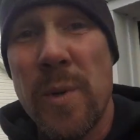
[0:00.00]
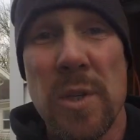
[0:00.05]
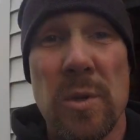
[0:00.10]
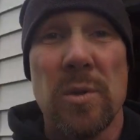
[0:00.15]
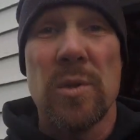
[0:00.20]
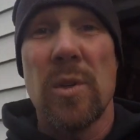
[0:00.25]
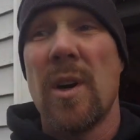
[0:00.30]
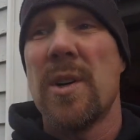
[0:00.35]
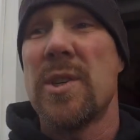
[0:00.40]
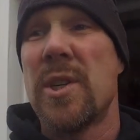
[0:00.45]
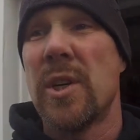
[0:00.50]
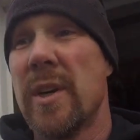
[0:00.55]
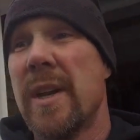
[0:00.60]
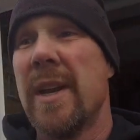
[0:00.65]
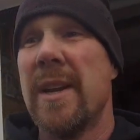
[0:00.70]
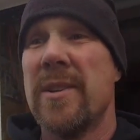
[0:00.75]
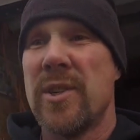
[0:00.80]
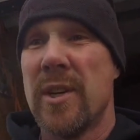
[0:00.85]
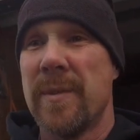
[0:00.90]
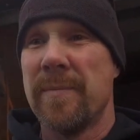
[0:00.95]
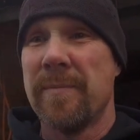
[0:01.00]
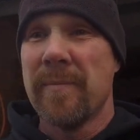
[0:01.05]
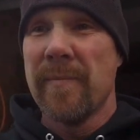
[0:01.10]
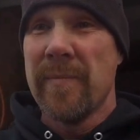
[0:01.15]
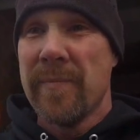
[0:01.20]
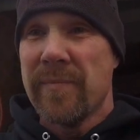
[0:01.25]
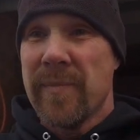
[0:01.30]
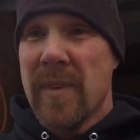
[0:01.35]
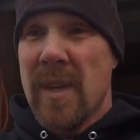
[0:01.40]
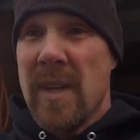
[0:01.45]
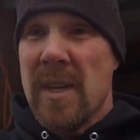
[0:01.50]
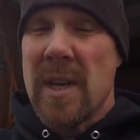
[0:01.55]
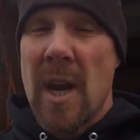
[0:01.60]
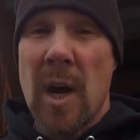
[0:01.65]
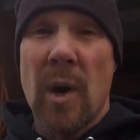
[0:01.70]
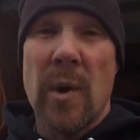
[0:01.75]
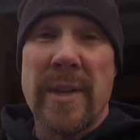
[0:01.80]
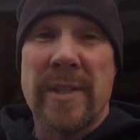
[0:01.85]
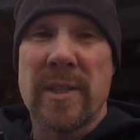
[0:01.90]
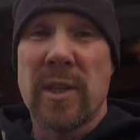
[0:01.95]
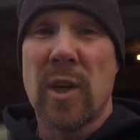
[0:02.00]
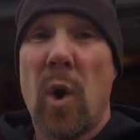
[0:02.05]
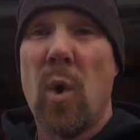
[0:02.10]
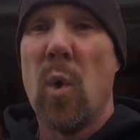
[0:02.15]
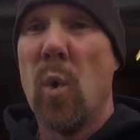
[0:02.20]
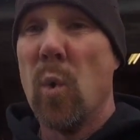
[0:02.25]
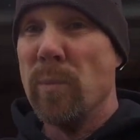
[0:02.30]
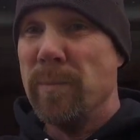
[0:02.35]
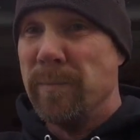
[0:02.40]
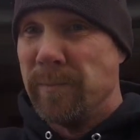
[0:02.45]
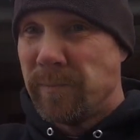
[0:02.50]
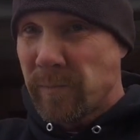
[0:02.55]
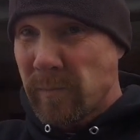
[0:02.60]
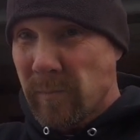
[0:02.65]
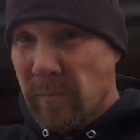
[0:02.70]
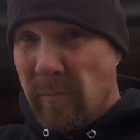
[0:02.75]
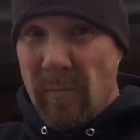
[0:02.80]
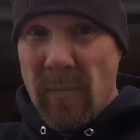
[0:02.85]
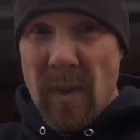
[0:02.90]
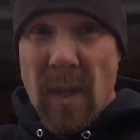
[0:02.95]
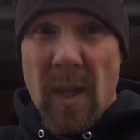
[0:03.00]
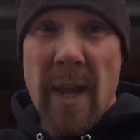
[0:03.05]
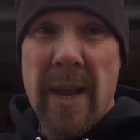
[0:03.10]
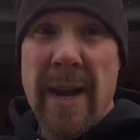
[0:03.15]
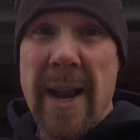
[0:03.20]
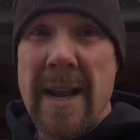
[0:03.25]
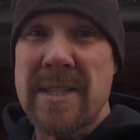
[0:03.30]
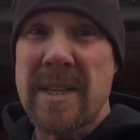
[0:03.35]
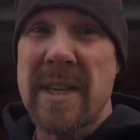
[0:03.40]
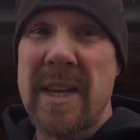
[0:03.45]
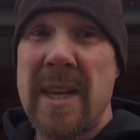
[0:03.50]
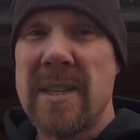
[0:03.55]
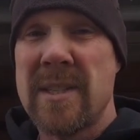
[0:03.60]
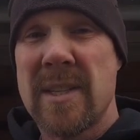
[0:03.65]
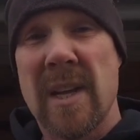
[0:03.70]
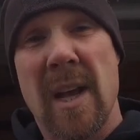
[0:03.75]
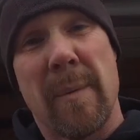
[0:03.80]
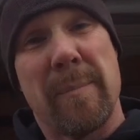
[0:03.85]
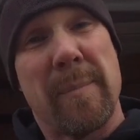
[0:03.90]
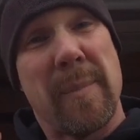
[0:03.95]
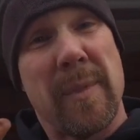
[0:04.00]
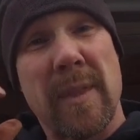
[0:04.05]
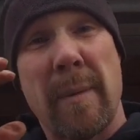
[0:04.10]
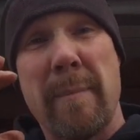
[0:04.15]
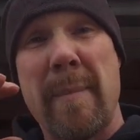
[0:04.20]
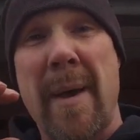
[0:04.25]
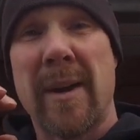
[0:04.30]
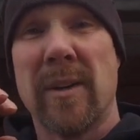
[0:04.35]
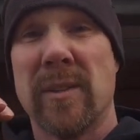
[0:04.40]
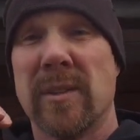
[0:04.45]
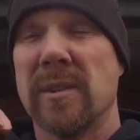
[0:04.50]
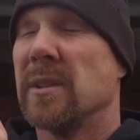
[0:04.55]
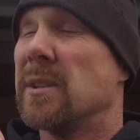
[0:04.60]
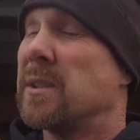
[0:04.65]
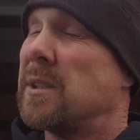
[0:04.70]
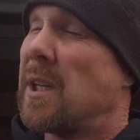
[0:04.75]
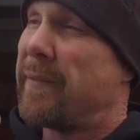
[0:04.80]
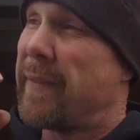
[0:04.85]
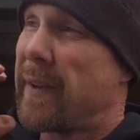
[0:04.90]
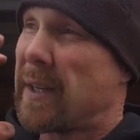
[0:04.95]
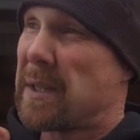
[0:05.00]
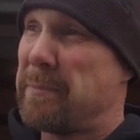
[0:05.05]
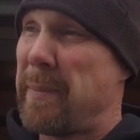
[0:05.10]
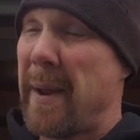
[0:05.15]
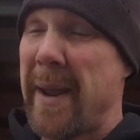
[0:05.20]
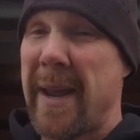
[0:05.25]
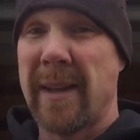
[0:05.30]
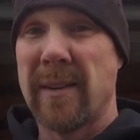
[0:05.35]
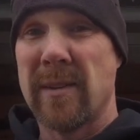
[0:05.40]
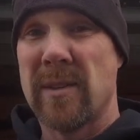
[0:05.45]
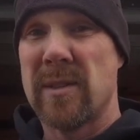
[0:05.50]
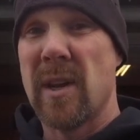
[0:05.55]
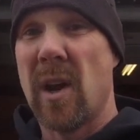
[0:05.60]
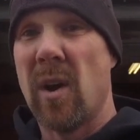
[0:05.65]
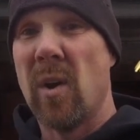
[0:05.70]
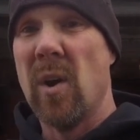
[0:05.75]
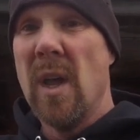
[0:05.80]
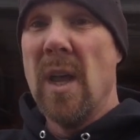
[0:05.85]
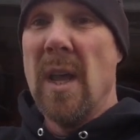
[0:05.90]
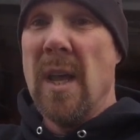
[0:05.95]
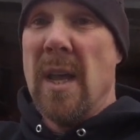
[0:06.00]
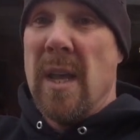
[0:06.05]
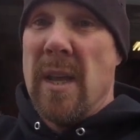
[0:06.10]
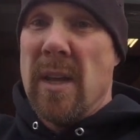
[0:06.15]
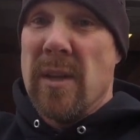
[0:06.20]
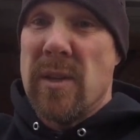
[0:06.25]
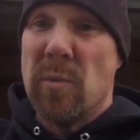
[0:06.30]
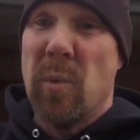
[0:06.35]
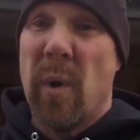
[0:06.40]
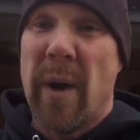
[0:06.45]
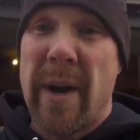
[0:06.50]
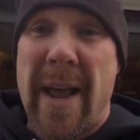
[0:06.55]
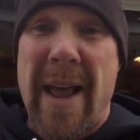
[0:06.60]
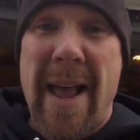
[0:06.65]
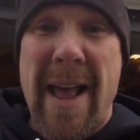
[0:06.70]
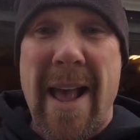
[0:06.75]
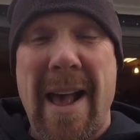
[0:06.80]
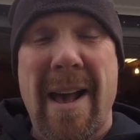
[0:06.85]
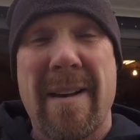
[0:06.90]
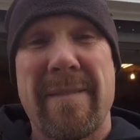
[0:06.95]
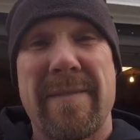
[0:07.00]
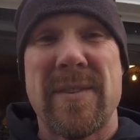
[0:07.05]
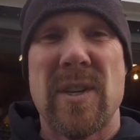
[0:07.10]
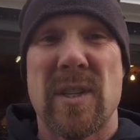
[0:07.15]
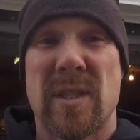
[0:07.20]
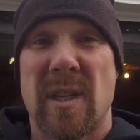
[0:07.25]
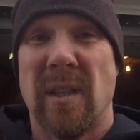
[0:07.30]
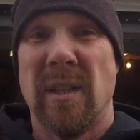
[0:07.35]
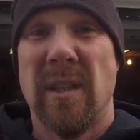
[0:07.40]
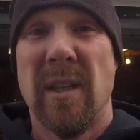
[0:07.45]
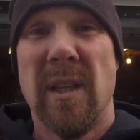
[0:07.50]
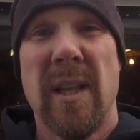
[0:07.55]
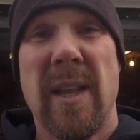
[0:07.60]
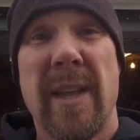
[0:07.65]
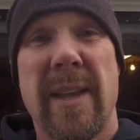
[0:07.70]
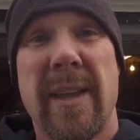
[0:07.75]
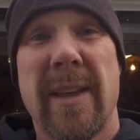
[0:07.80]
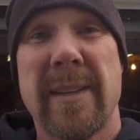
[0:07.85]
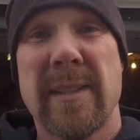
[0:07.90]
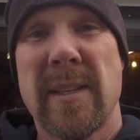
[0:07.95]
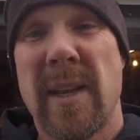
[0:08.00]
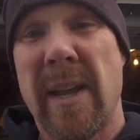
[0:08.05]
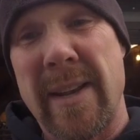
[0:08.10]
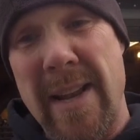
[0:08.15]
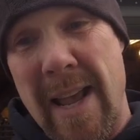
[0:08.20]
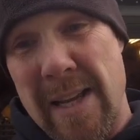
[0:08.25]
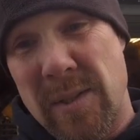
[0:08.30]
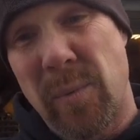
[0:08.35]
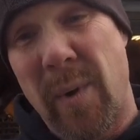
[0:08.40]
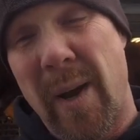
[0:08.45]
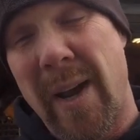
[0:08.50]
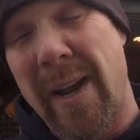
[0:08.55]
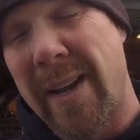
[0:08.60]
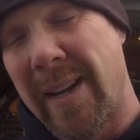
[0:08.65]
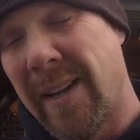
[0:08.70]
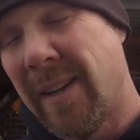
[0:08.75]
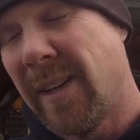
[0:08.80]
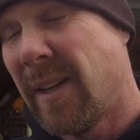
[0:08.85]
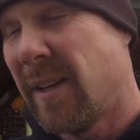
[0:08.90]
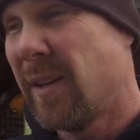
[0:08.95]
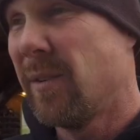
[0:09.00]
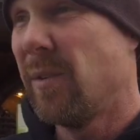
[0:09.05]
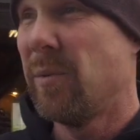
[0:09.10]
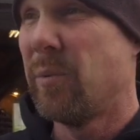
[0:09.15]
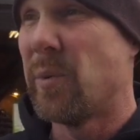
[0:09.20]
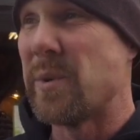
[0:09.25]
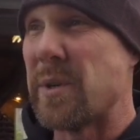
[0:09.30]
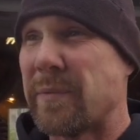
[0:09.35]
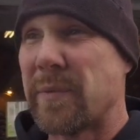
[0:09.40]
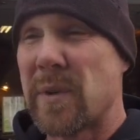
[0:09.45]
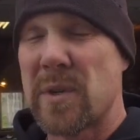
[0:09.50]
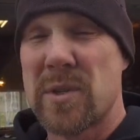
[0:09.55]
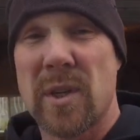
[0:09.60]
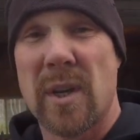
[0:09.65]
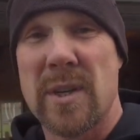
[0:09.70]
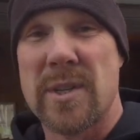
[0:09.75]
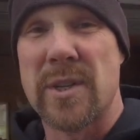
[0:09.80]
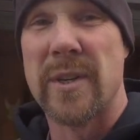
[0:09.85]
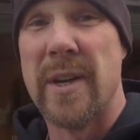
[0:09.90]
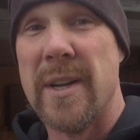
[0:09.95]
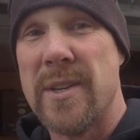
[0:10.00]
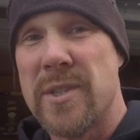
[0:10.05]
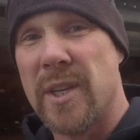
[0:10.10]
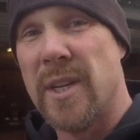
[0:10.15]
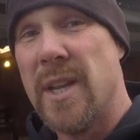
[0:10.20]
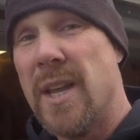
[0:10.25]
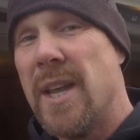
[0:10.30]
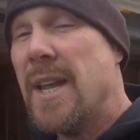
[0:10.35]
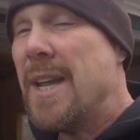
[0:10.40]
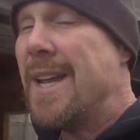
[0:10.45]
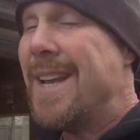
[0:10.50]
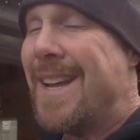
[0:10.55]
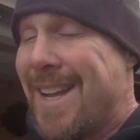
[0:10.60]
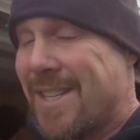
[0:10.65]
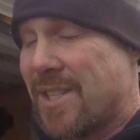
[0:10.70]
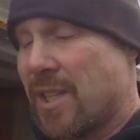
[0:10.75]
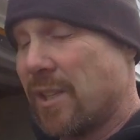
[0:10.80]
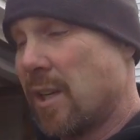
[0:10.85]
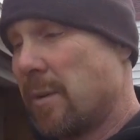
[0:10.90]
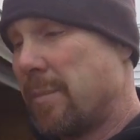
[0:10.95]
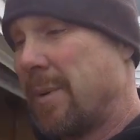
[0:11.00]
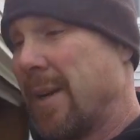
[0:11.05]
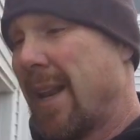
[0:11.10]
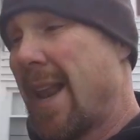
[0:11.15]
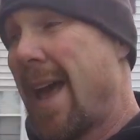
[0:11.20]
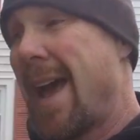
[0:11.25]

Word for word: when you start your engine, you know, it's cold, and as it heats up, the metals and stuff expand. So you want to have just a lit, and that's why when you first start your engine, it's a little bit